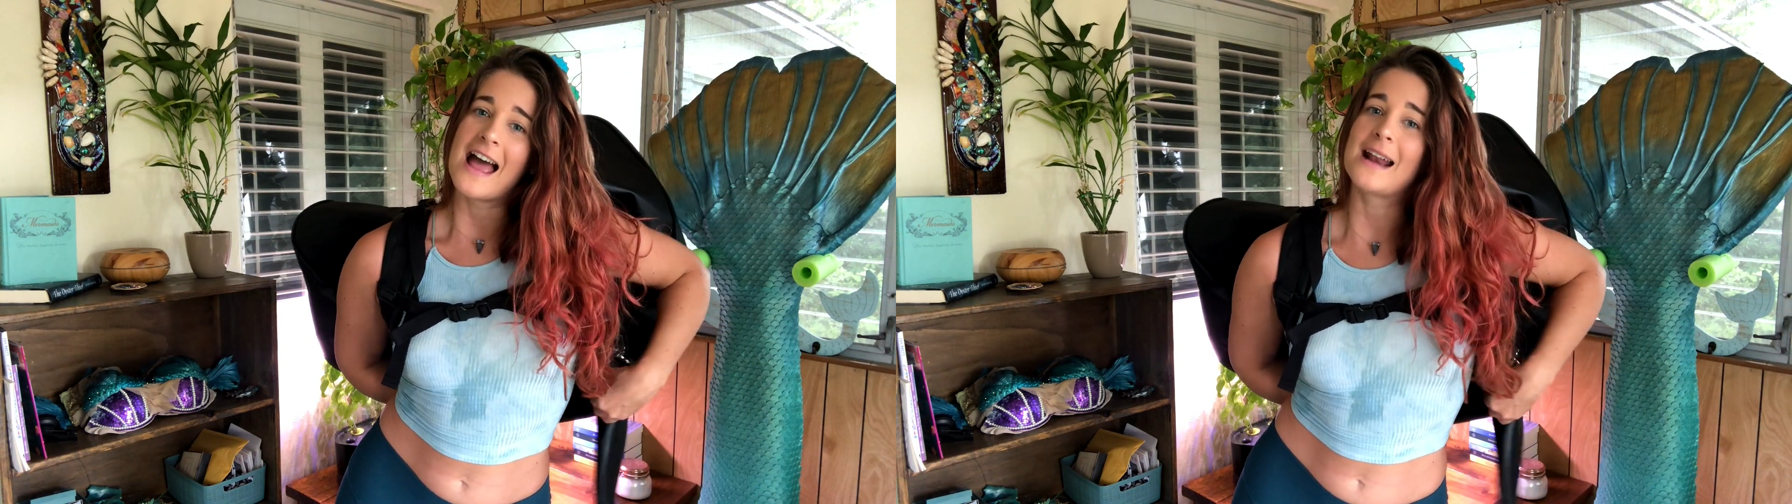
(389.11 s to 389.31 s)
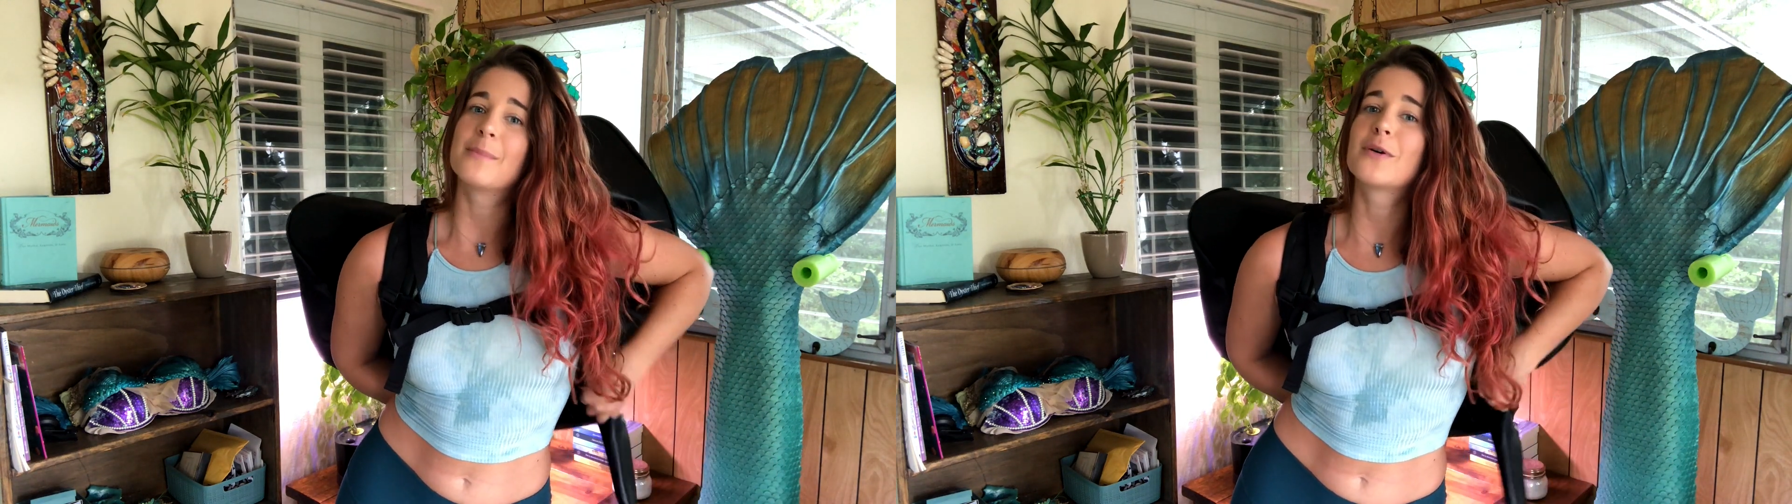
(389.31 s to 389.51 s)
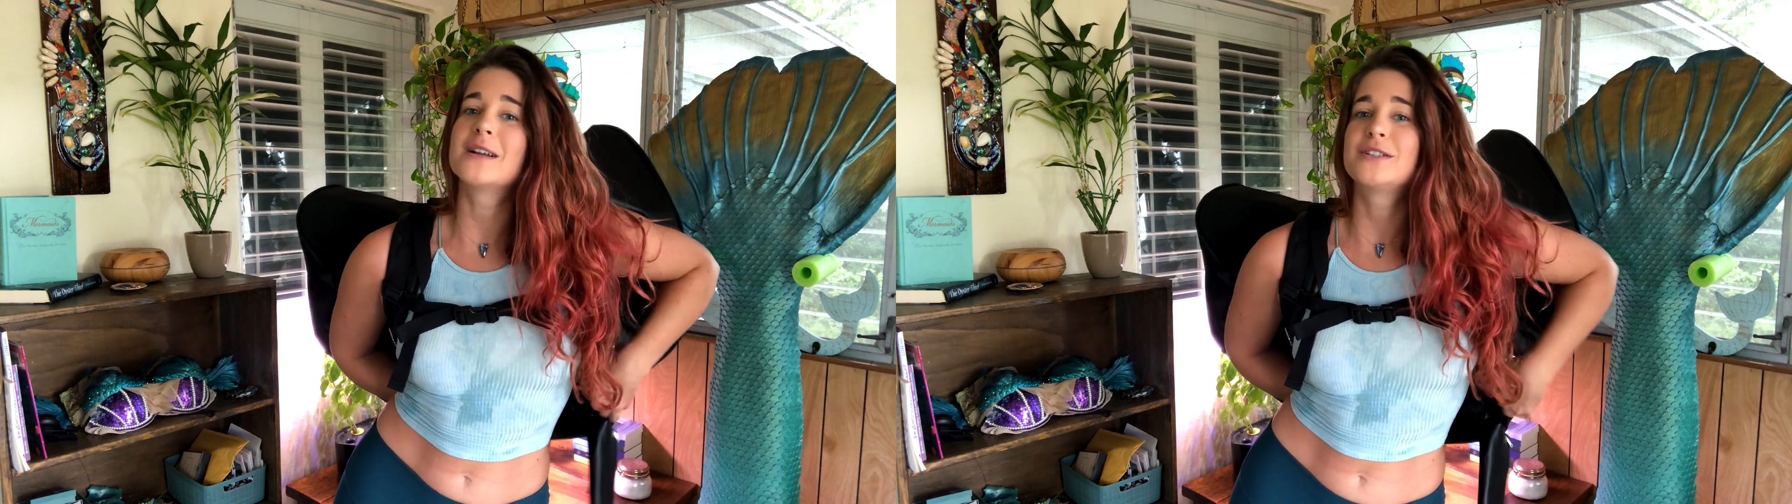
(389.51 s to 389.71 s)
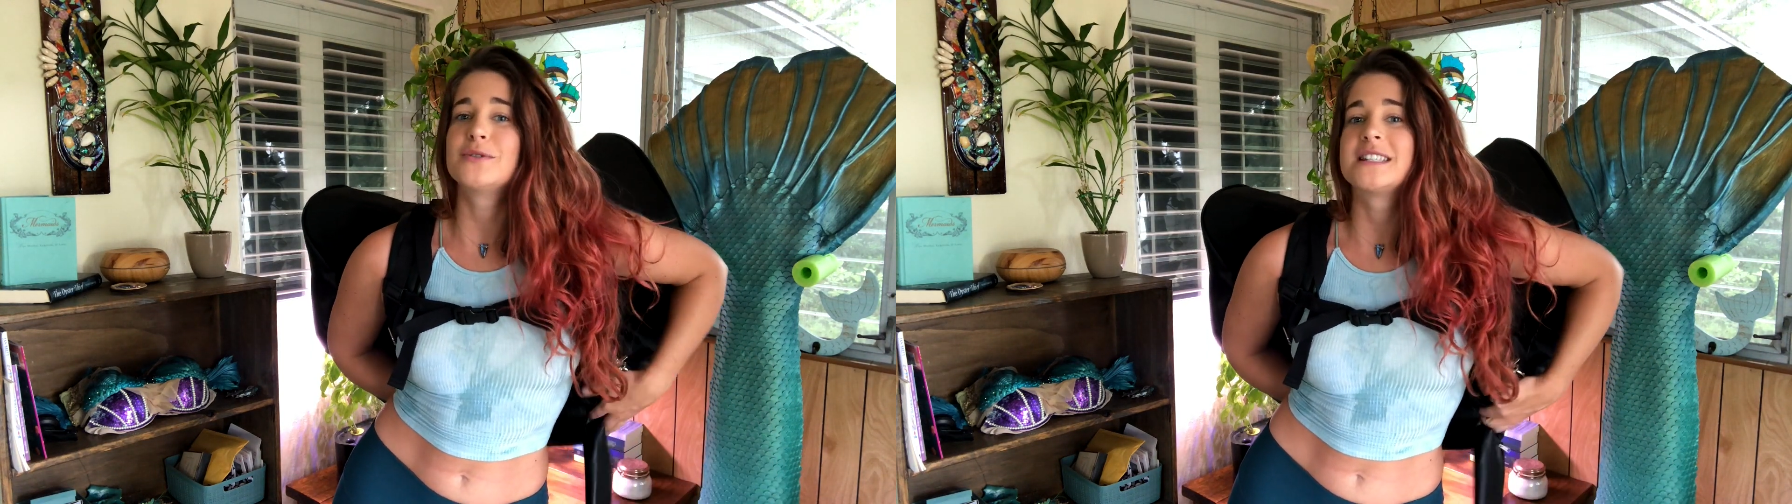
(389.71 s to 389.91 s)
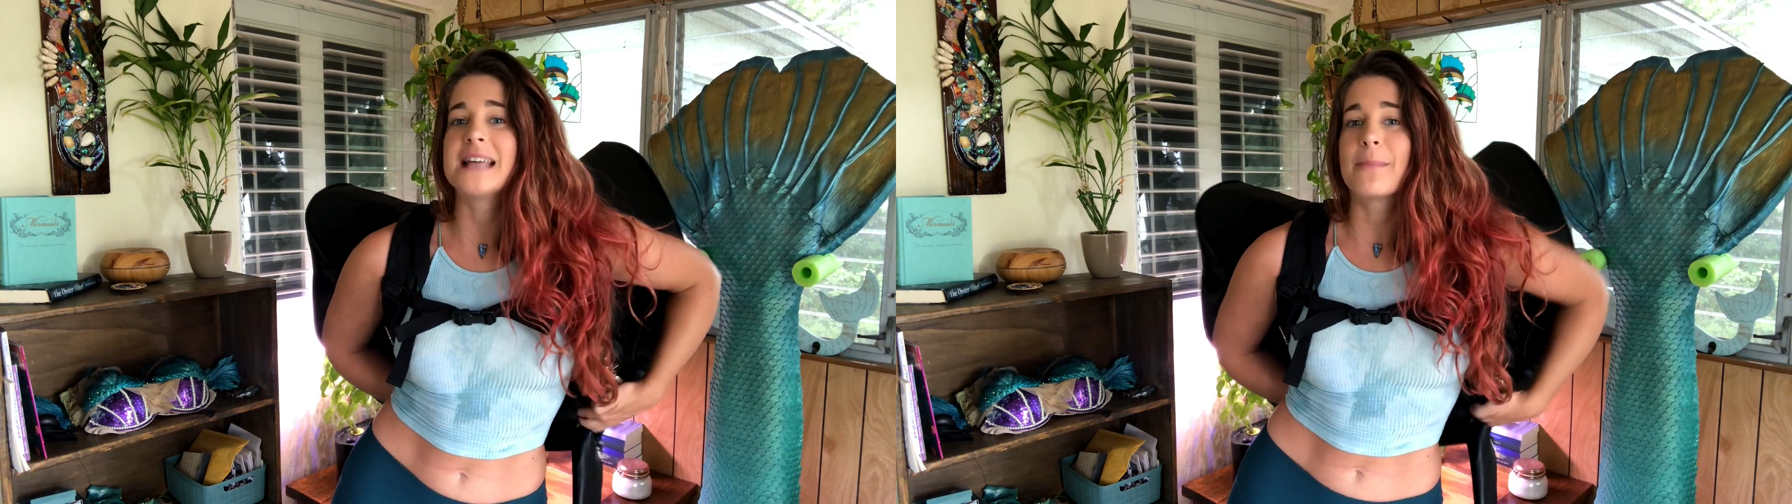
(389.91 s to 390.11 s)
and I'm going
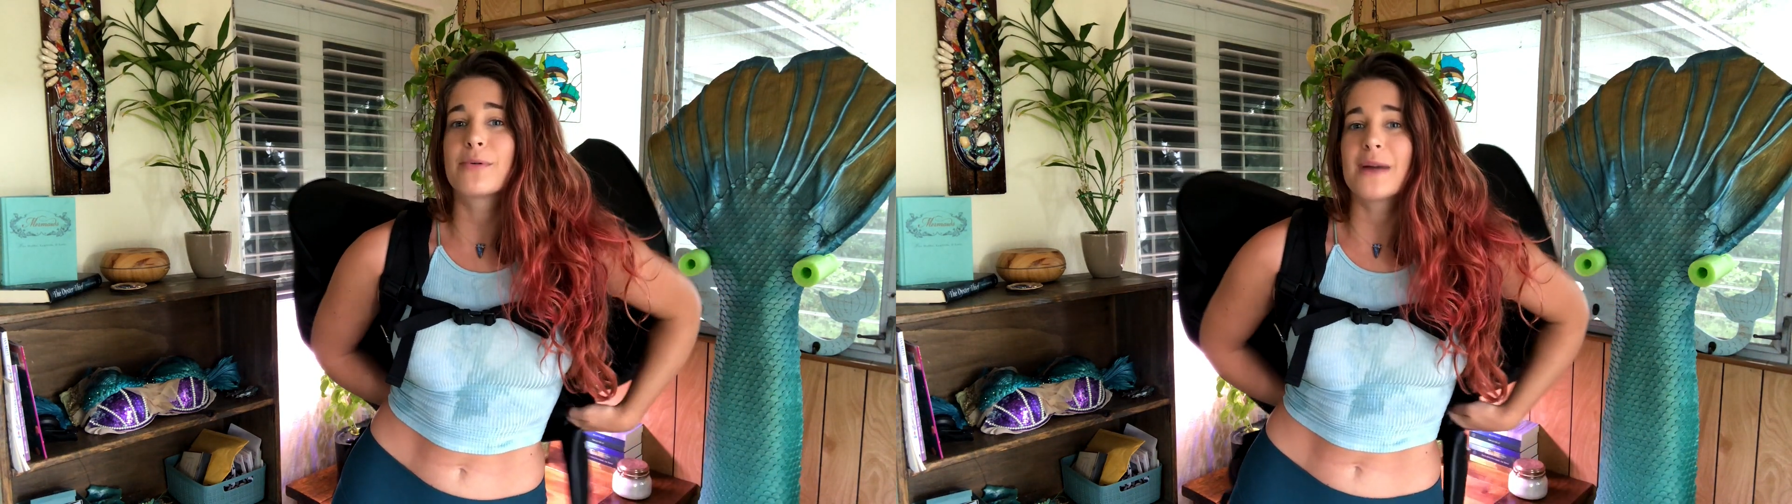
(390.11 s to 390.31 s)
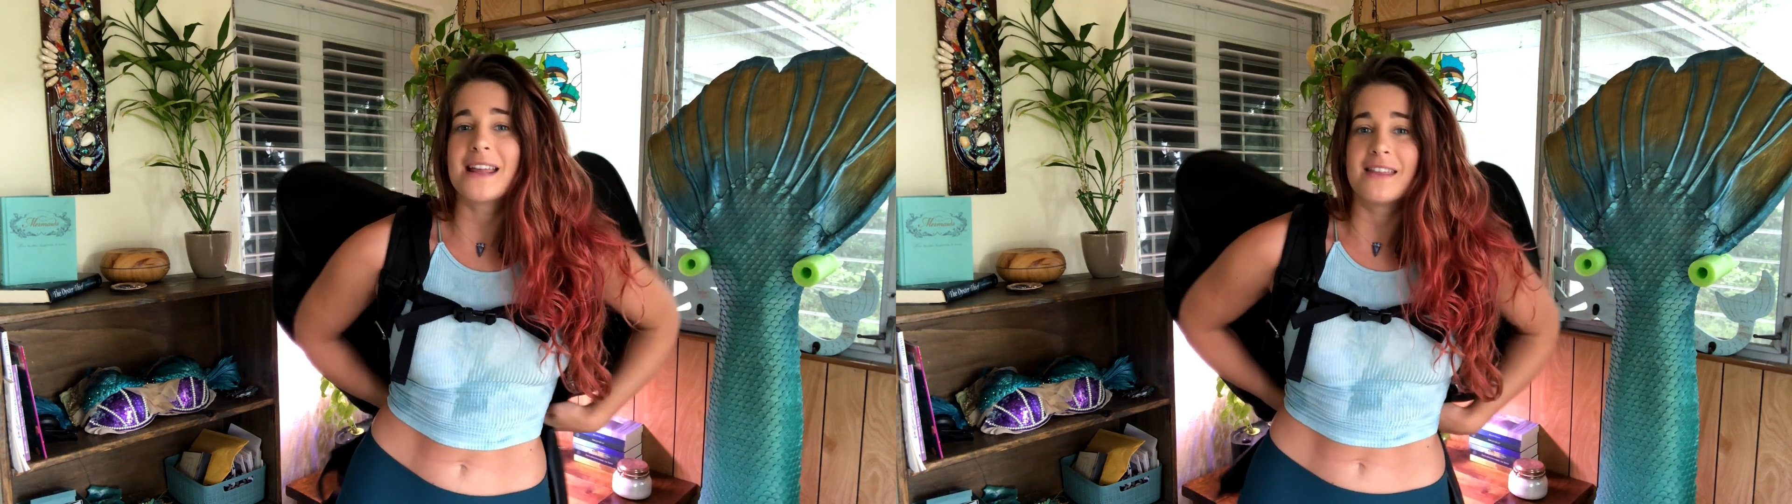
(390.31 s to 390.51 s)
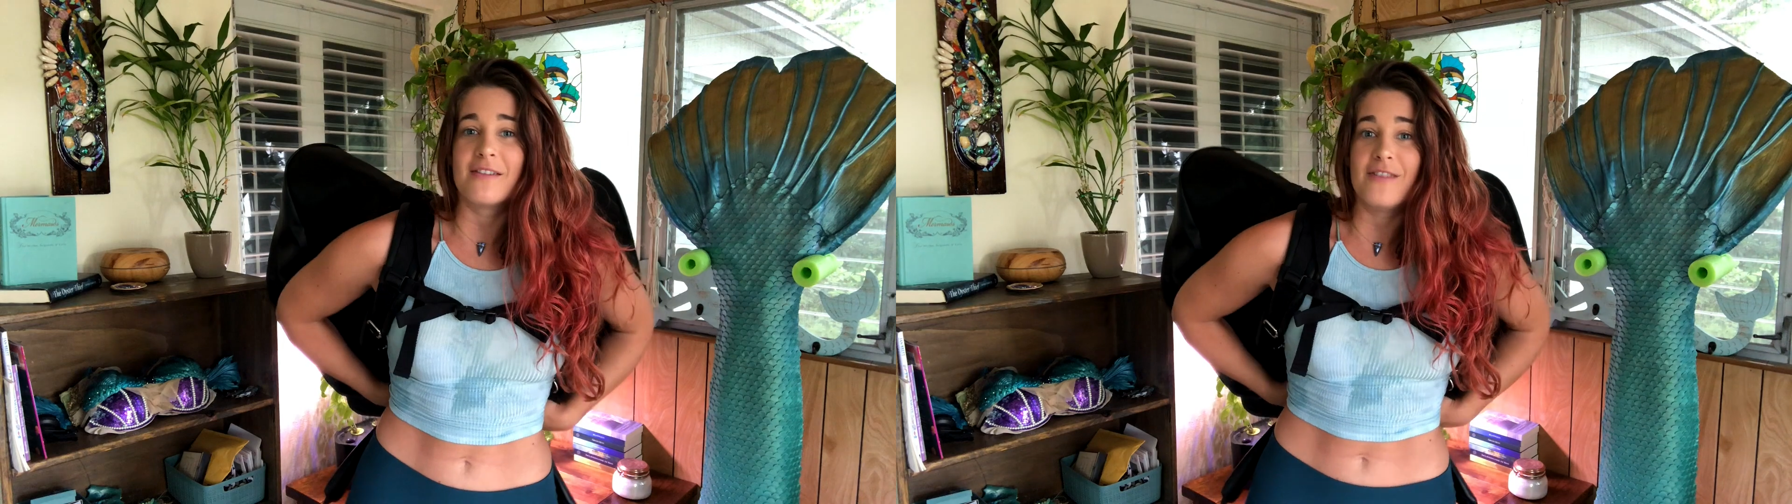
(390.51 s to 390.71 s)
to separate the